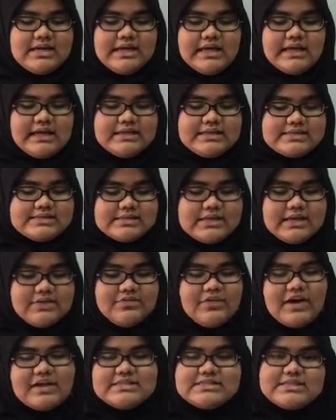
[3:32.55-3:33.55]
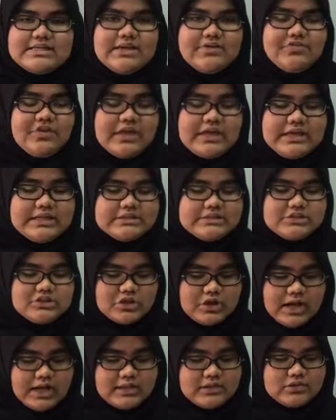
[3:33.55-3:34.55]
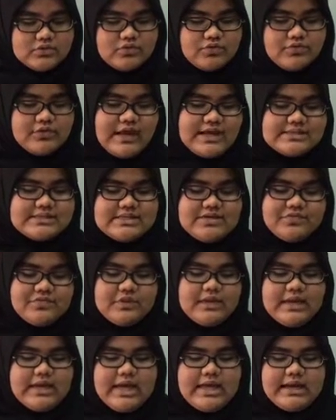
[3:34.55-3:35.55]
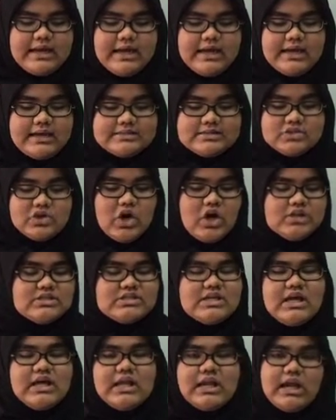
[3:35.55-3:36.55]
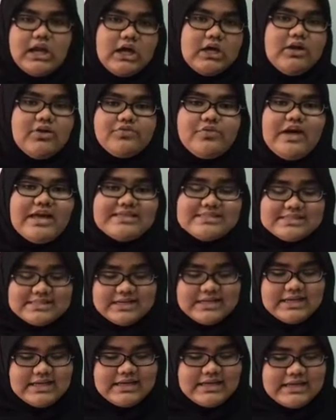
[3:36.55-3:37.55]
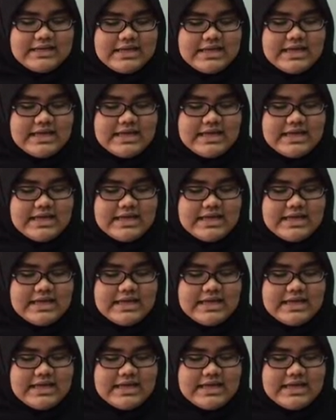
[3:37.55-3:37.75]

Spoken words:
It is a very significant threat to flight safety and has caused a lot of accident.